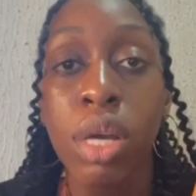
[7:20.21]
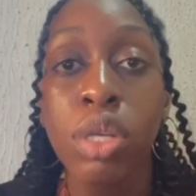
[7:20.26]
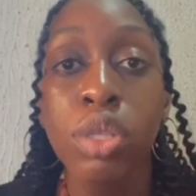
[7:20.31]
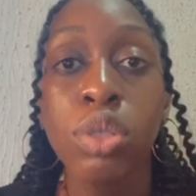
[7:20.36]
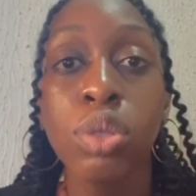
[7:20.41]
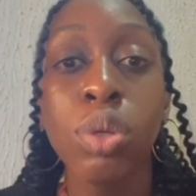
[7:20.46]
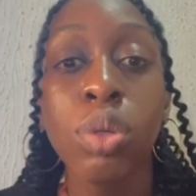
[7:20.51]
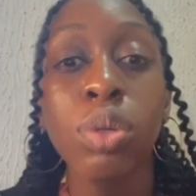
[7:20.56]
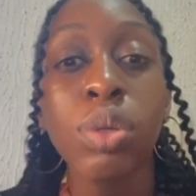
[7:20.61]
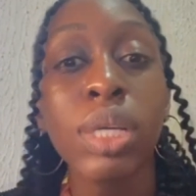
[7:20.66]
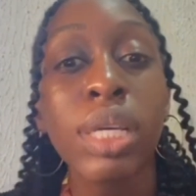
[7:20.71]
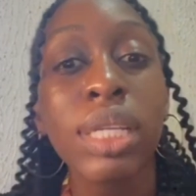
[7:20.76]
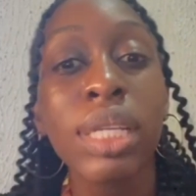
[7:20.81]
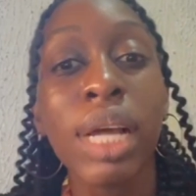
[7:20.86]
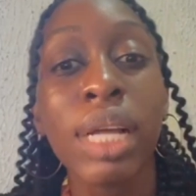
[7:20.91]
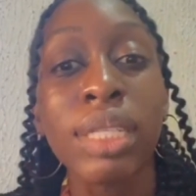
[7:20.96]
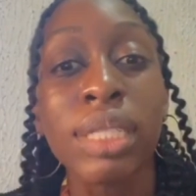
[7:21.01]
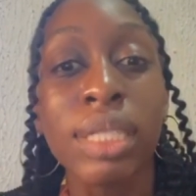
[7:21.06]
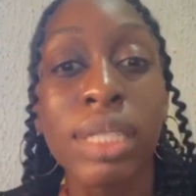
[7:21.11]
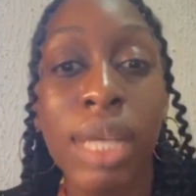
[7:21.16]
So looking
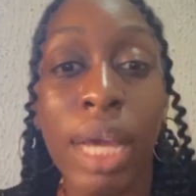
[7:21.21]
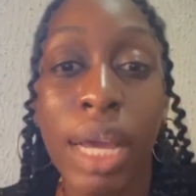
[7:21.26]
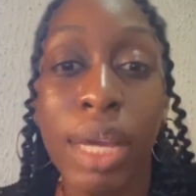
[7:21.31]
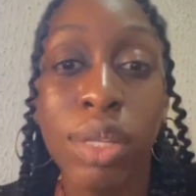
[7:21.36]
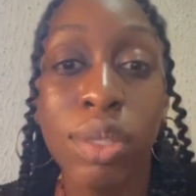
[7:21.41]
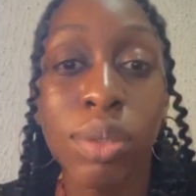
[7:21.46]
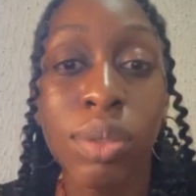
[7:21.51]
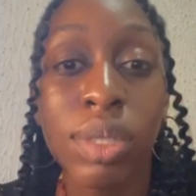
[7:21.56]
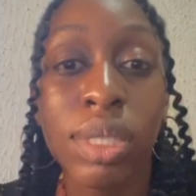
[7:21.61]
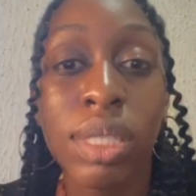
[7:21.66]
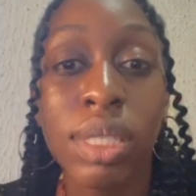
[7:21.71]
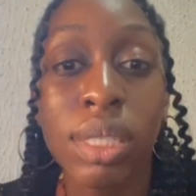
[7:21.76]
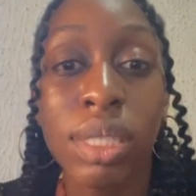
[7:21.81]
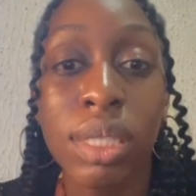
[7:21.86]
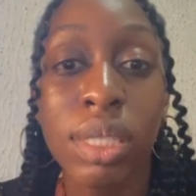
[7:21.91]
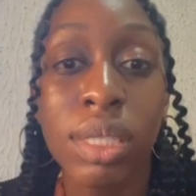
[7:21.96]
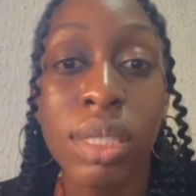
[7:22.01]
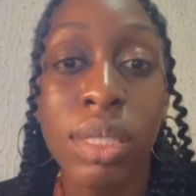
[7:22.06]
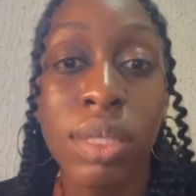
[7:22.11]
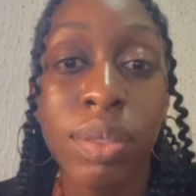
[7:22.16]
at the
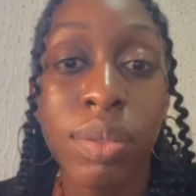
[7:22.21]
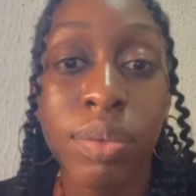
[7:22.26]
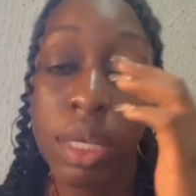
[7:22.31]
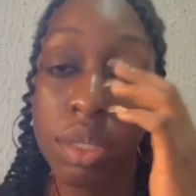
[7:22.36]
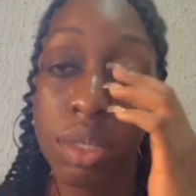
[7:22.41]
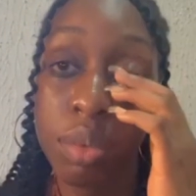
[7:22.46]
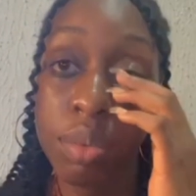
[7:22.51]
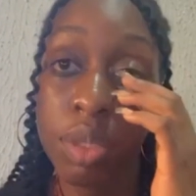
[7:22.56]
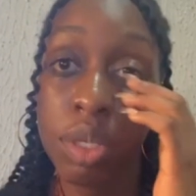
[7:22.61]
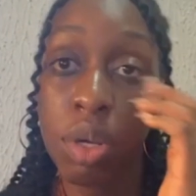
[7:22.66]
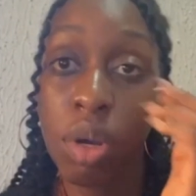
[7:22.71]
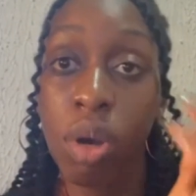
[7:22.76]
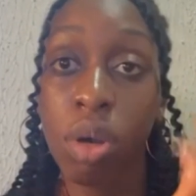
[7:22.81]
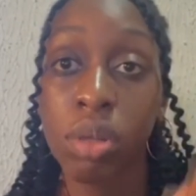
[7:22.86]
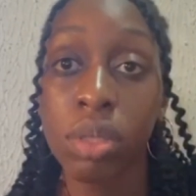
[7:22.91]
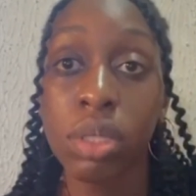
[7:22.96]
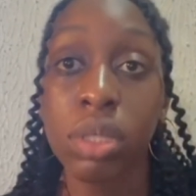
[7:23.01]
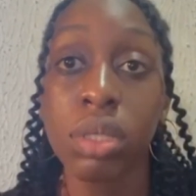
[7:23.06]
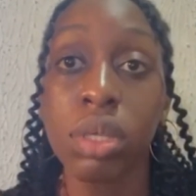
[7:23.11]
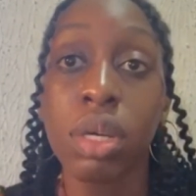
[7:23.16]
diagnosis, something
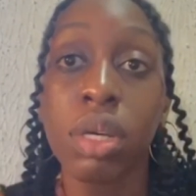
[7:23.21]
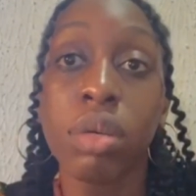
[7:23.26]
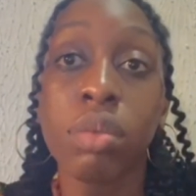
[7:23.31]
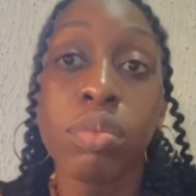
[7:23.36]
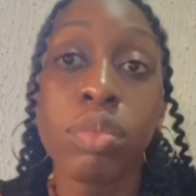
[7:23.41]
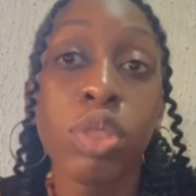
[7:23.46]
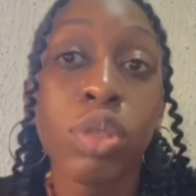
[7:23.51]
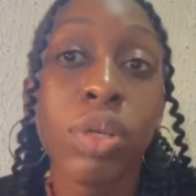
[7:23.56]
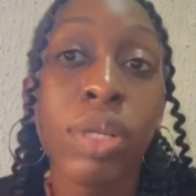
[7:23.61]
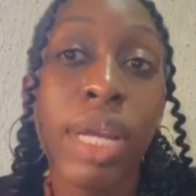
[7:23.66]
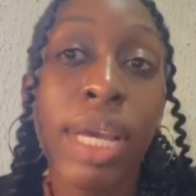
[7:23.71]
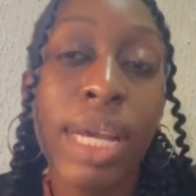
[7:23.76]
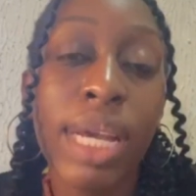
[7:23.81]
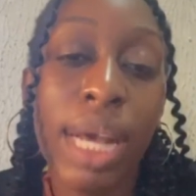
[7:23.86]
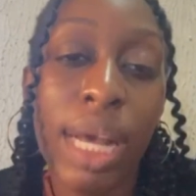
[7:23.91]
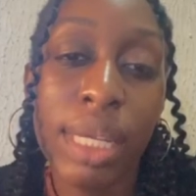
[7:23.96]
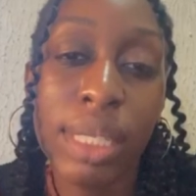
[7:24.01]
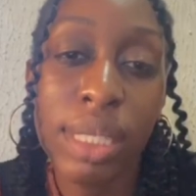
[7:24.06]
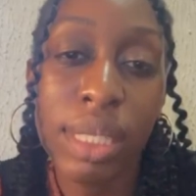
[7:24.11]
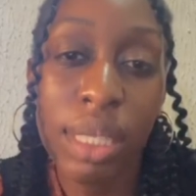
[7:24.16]
called nucleic
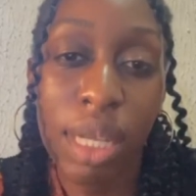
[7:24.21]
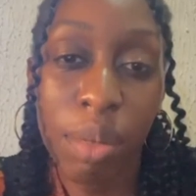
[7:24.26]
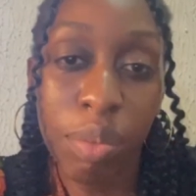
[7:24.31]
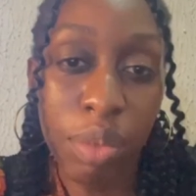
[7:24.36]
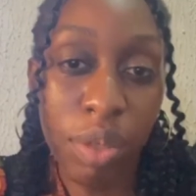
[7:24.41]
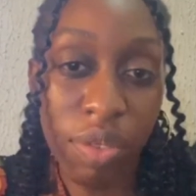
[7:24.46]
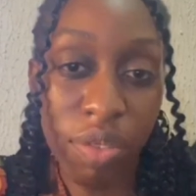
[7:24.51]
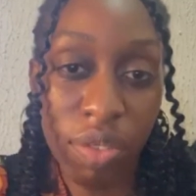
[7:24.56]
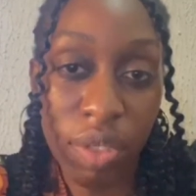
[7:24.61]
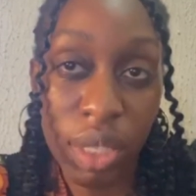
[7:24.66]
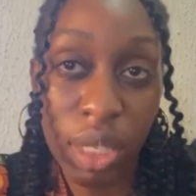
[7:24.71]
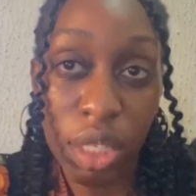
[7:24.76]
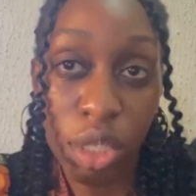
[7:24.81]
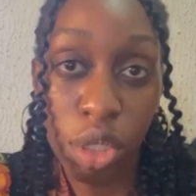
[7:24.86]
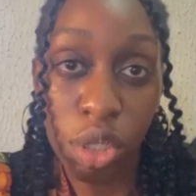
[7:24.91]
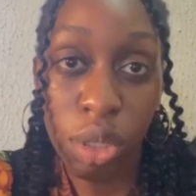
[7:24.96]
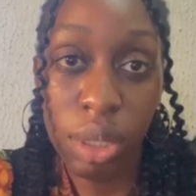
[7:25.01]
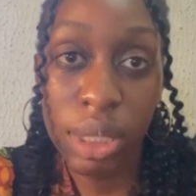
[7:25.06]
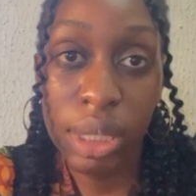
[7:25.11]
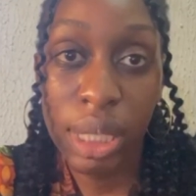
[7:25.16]
acid
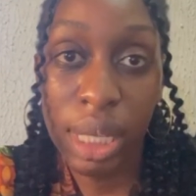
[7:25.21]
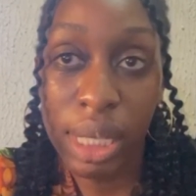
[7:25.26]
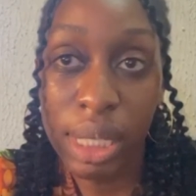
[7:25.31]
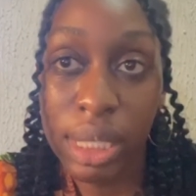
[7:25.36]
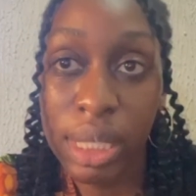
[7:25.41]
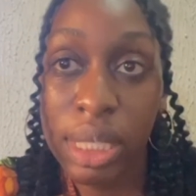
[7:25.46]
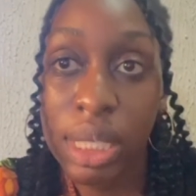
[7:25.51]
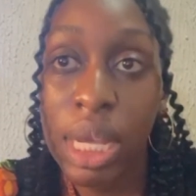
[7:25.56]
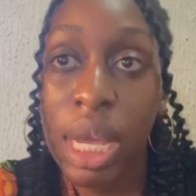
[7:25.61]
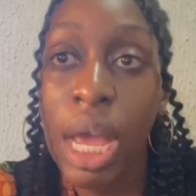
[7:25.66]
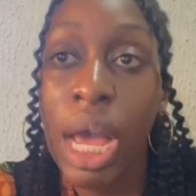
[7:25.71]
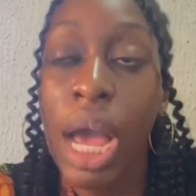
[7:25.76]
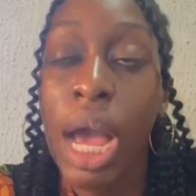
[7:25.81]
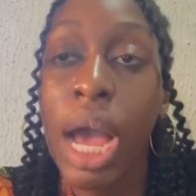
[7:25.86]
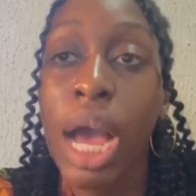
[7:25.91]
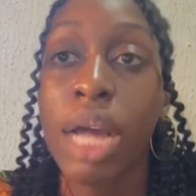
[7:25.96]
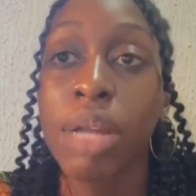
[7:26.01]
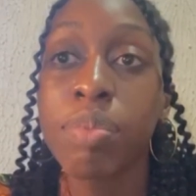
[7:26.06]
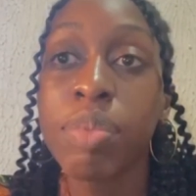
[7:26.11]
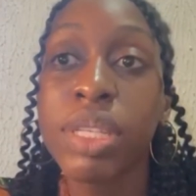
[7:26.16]
amplification test,
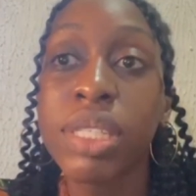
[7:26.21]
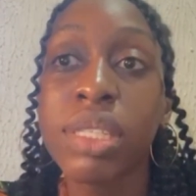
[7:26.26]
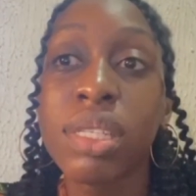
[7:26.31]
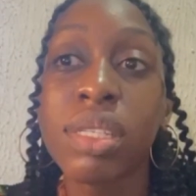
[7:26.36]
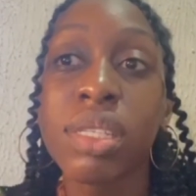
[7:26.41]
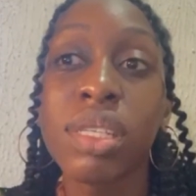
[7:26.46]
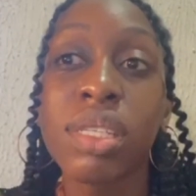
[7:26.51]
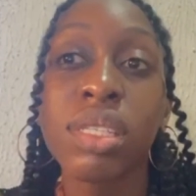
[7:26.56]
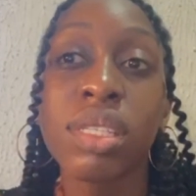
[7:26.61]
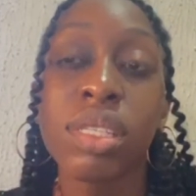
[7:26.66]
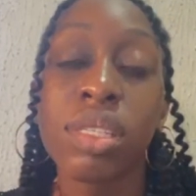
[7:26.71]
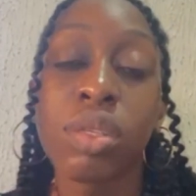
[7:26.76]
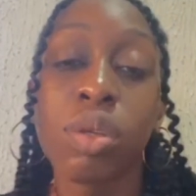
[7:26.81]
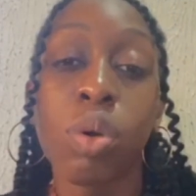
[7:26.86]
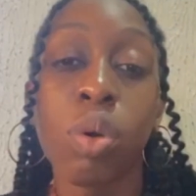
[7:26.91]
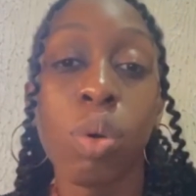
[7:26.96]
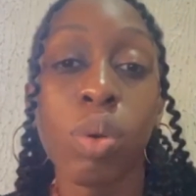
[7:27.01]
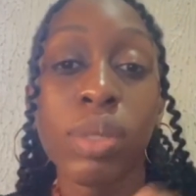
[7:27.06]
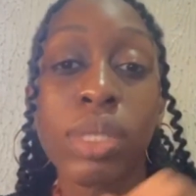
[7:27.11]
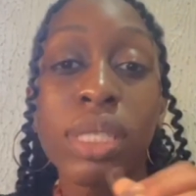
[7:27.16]
and basically this is the
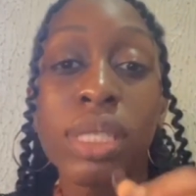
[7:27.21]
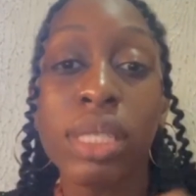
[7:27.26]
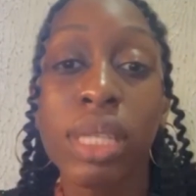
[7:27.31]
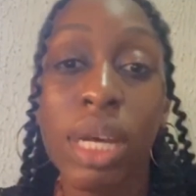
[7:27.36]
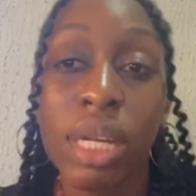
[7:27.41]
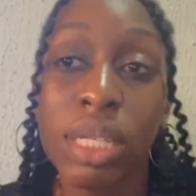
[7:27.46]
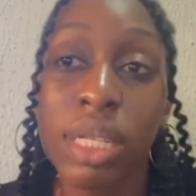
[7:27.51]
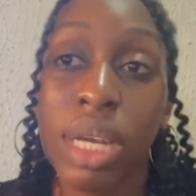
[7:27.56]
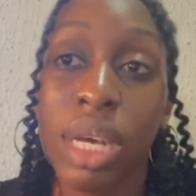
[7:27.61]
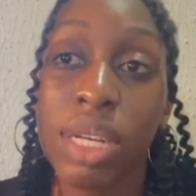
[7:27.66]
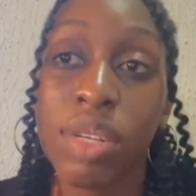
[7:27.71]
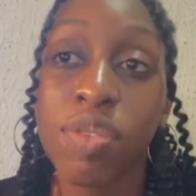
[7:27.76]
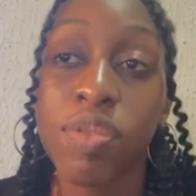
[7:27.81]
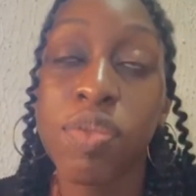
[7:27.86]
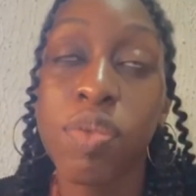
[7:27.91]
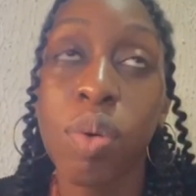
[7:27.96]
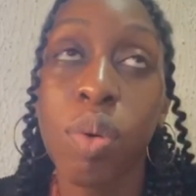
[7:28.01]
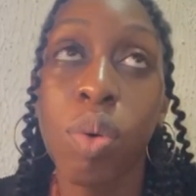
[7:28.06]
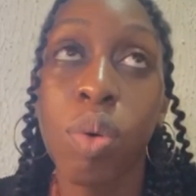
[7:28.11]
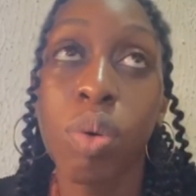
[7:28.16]
gold standard
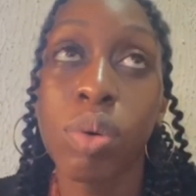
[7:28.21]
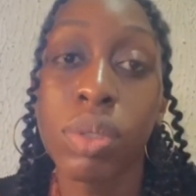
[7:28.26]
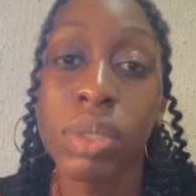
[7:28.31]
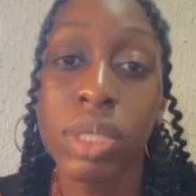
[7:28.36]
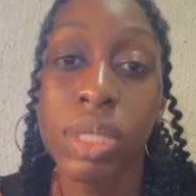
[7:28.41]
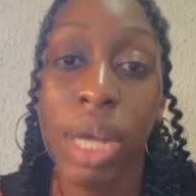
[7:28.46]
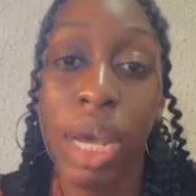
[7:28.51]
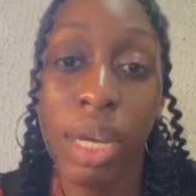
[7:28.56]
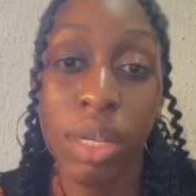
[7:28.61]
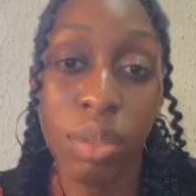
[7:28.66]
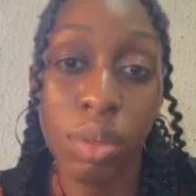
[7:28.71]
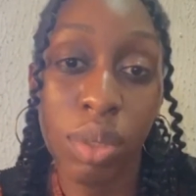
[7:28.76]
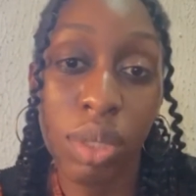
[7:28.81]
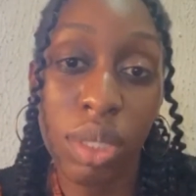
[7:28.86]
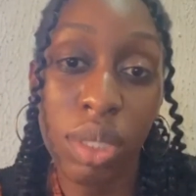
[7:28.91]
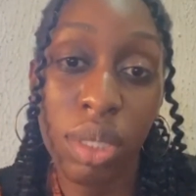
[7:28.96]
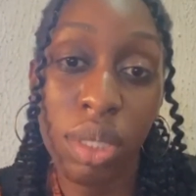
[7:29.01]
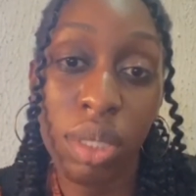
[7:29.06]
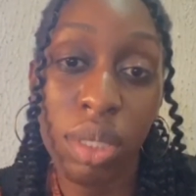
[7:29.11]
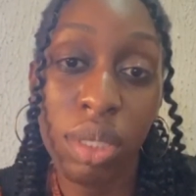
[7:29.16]
for
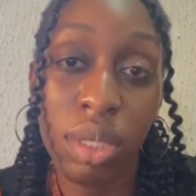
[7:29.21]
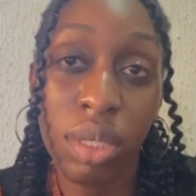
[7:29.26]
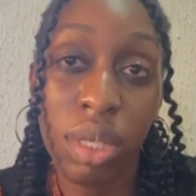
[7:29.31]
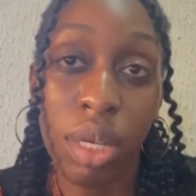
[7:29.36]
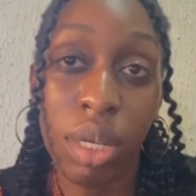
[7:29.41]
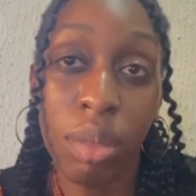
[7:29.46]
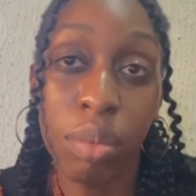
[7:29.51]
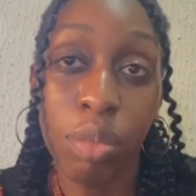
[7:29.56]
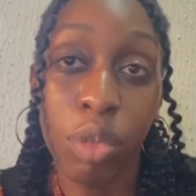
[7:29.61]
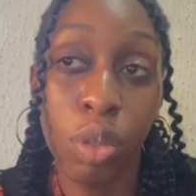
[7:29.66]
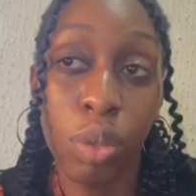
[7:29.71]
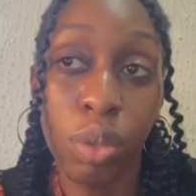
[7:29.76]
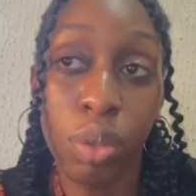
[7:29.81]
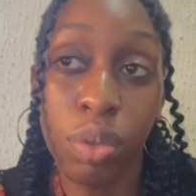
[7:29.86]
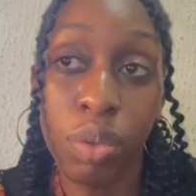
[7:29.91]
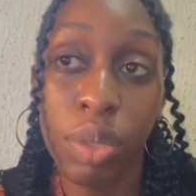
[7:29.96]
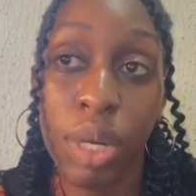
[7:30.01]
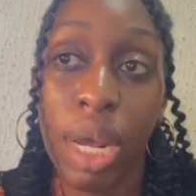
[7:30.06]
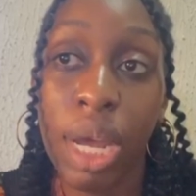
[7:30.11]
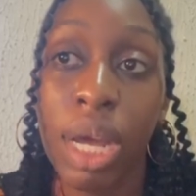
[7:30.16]
diagnosing
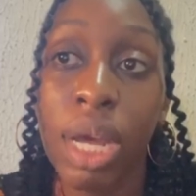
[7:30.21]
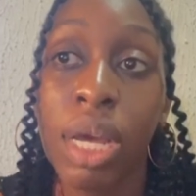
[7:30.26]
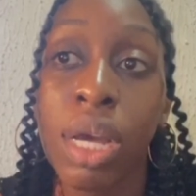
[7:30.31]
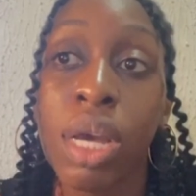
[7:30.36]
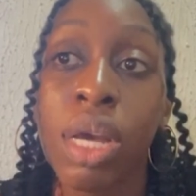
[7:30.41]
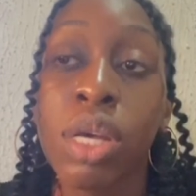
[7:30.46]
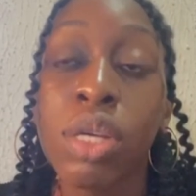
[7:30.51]
gonorrhea.